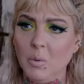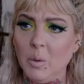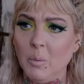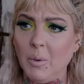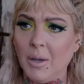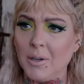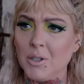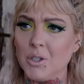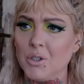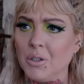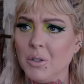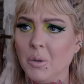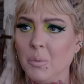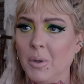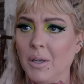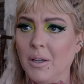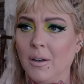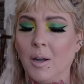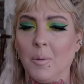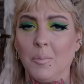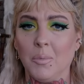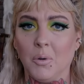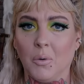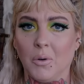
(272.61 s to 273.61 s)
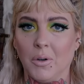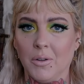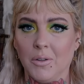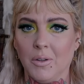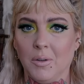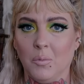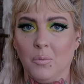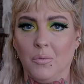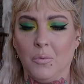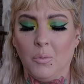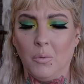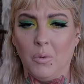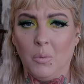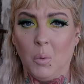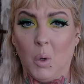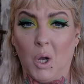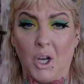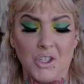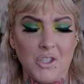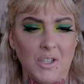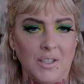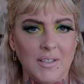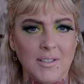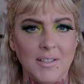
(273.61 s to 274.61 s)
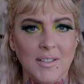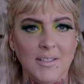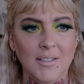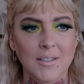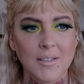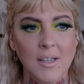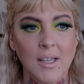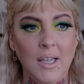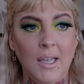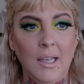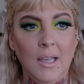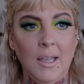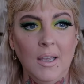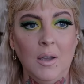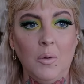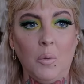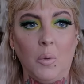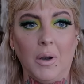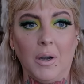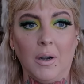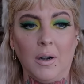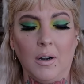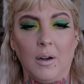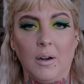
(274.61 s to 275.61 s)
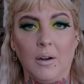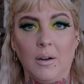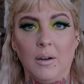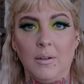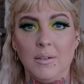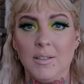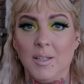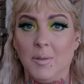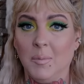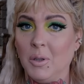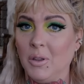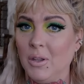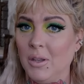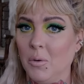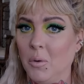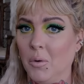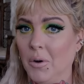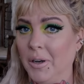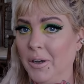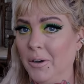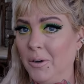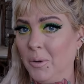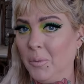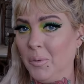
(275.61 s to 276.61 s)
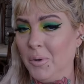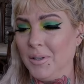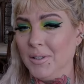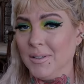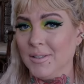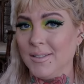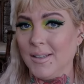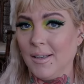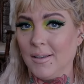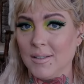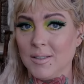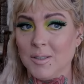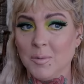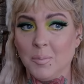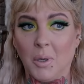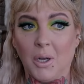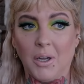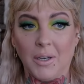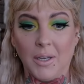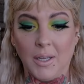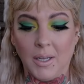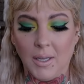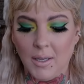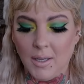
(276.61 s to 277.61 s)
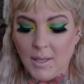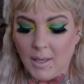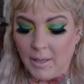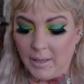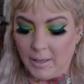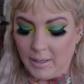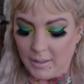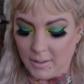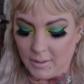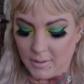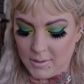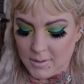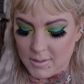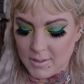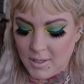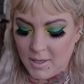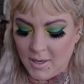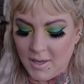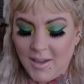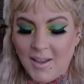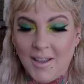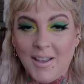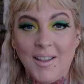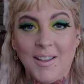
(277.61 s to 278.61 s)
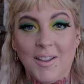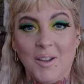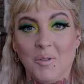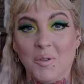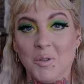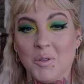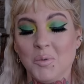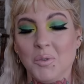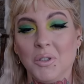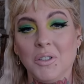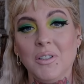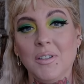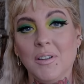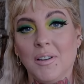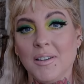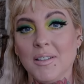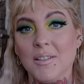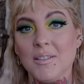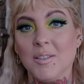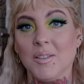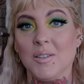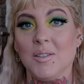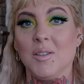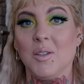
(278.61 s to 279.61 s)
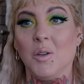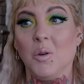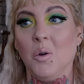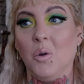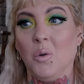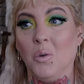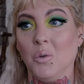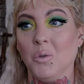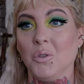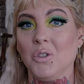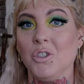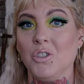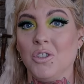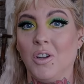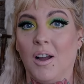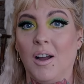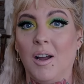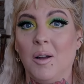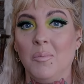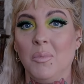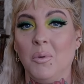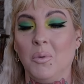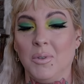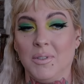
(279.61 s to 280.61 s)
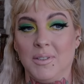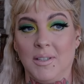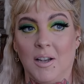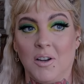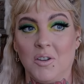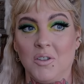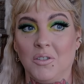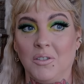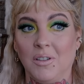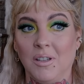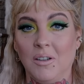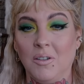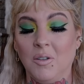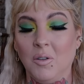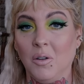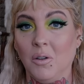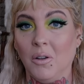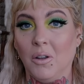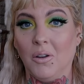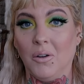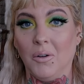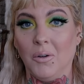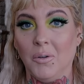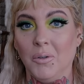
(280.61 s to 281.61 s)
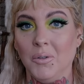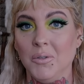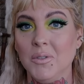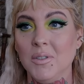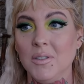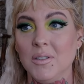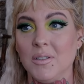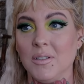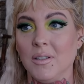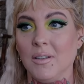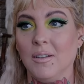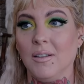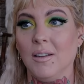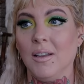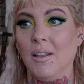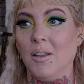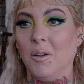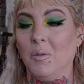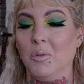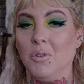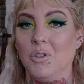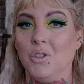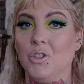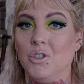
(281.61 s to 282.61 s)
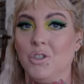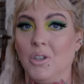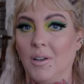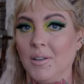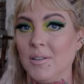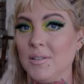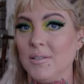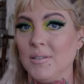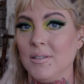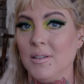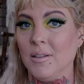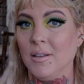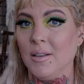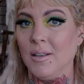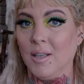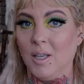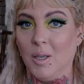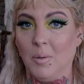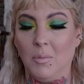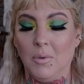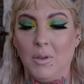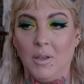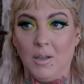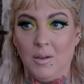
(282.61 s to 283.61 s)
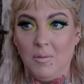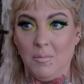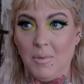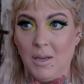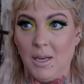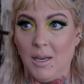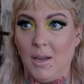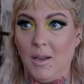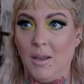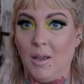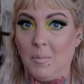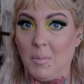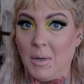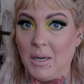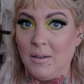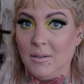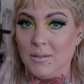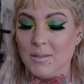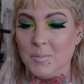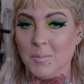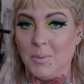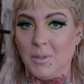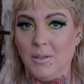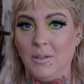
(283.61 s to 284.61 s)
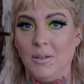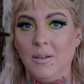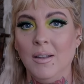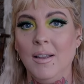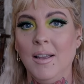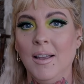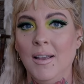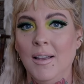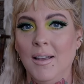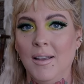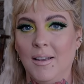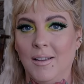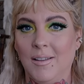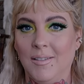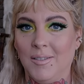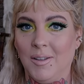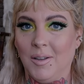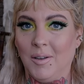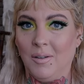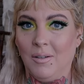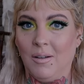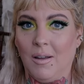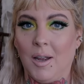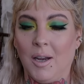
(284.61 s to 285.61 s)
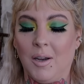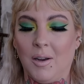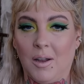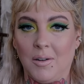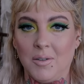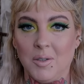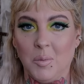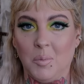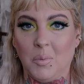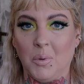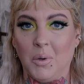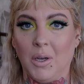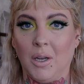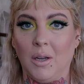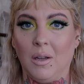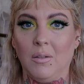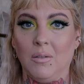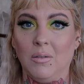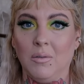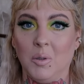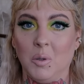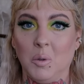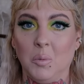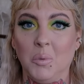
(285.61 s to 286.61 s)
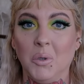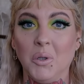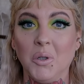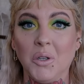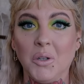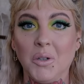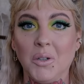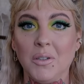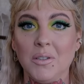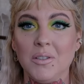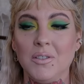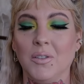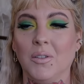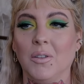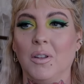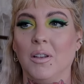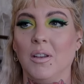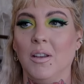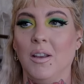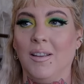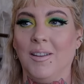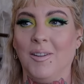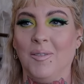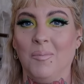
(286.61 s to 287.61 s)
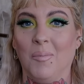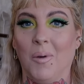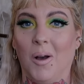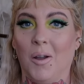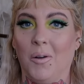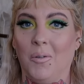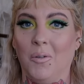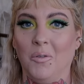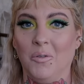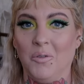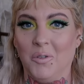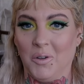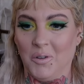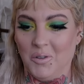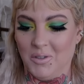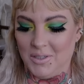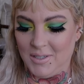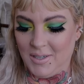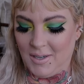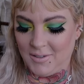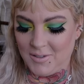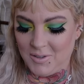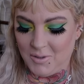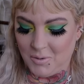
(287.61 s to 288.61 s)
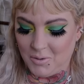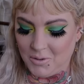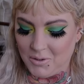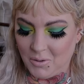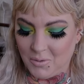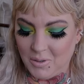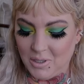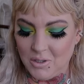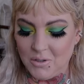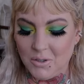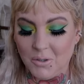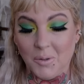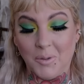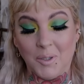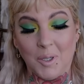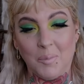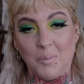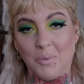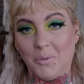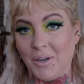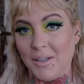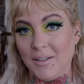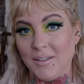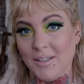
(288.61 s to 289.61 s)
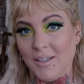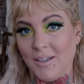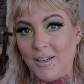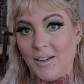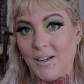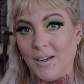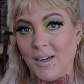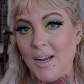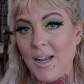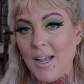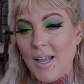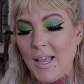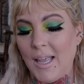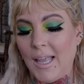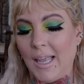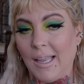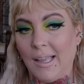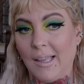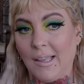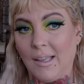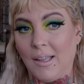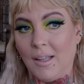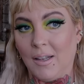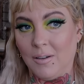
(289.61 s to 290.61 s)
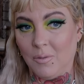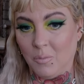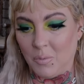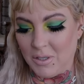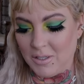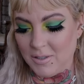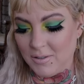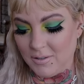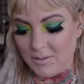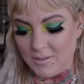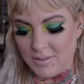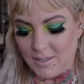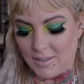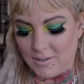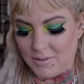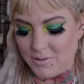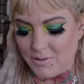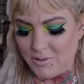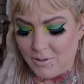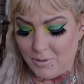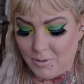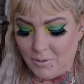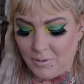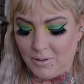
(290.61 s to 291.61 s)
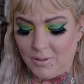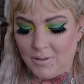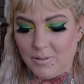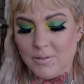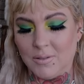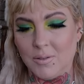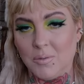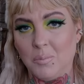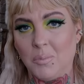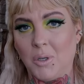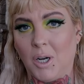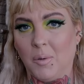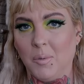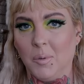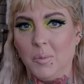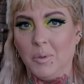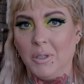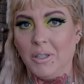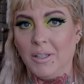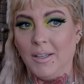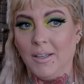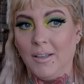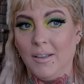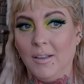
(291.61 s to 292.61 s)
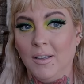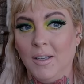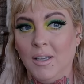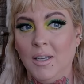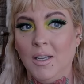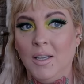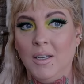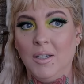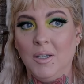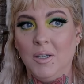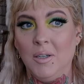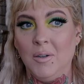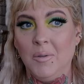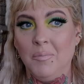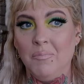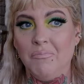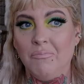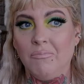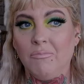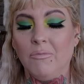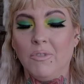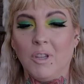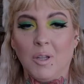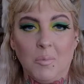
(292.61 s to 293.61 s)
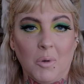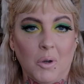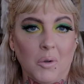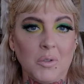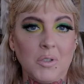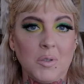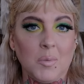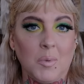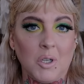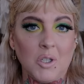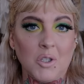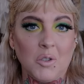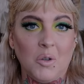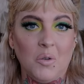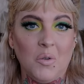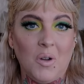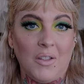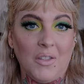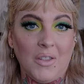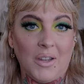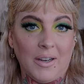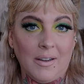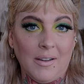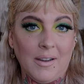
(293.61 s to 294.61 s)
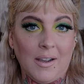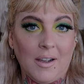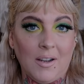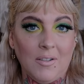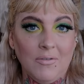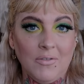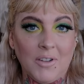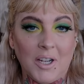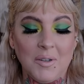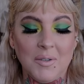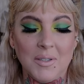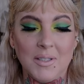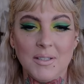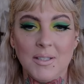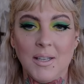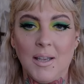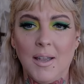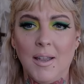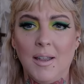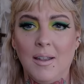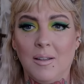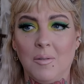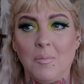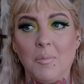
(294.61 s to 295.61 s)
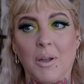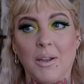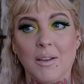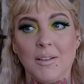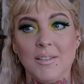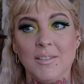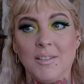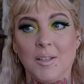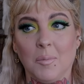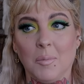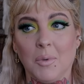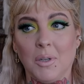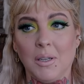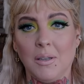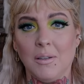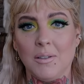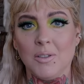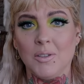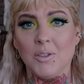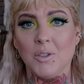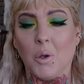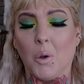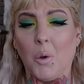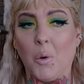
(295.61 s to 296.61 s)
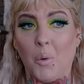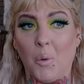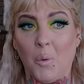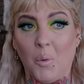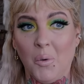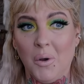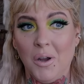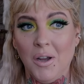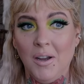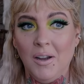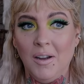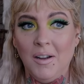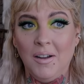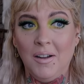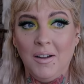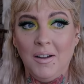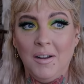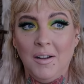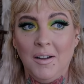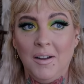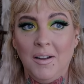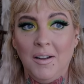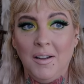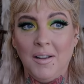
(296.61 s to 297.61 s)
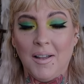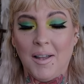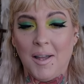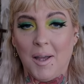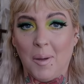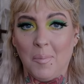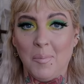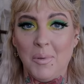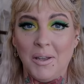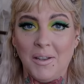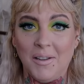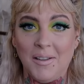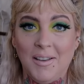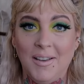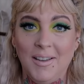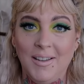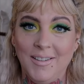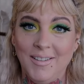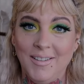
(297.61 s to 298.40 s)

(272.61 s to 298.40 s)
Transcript: We actually went up north in Washington where Timothy Hoyer was guest spotting and it was really nice because the whole shop was actually closed and it was just him and me and my husband and then I got to bring little booger so that he can model for the tattoo so he drew it up right there and we did the tattoo and it's probably the most special one that I have I would say and by somebody so epic.